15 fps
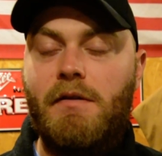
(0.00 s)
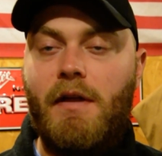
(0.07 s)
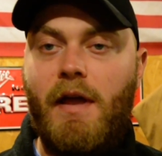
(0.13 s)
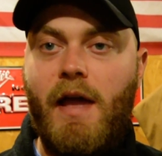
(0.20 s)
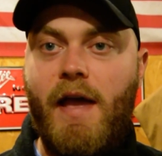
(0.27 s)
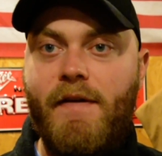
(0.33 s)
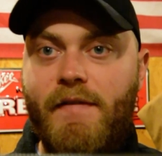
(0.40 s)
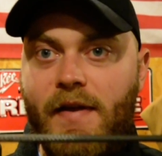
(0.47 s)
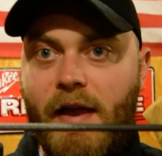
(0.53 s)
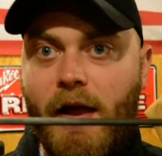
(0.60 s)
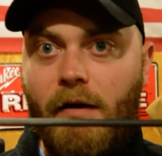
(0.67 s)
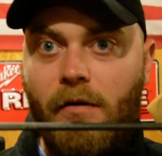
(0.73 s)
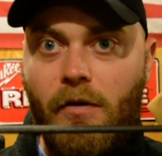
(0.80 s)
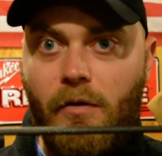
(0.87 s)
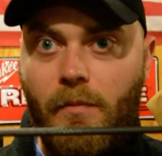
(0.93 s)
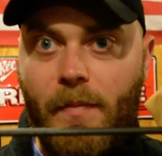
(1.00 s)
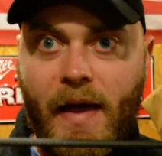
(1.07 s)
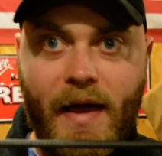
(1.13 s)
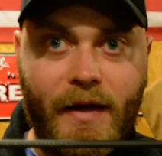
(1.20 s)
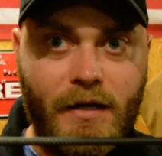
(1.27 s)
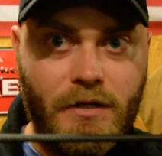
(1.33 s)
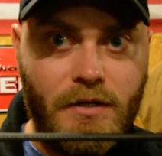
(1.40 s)
Heavy Arrow
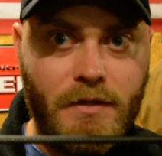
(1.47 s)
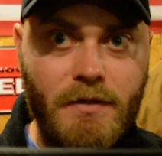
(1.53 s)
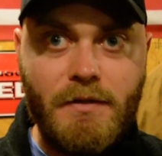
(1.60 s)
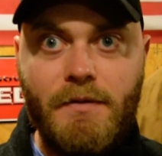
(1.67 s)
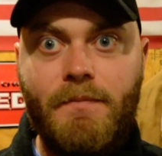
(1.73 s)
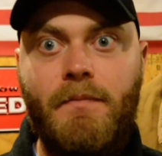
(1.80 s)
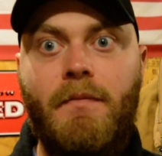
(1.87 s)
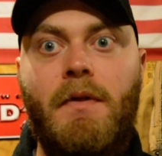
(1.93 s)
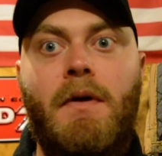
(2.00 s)
packages.